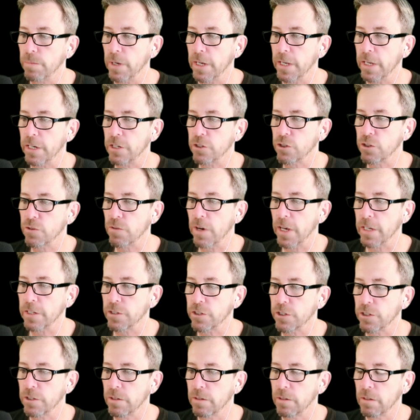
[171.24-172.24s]
by any
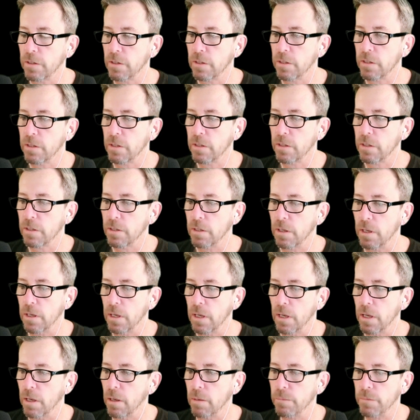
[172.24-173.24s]
stretch.
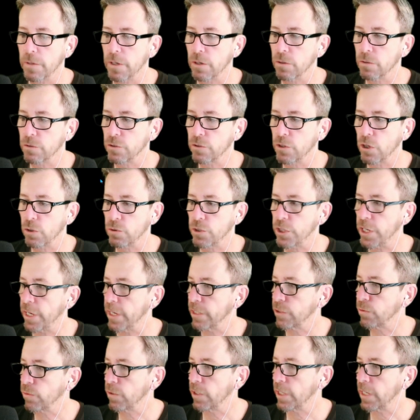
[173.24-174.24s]
There's no
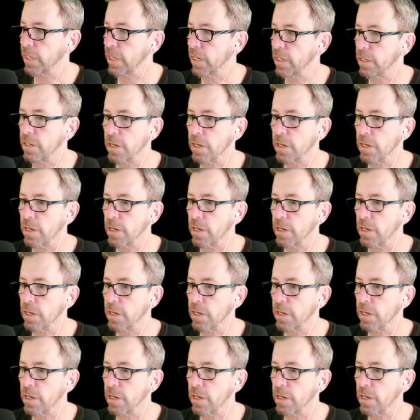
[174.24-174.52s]
chance really to get a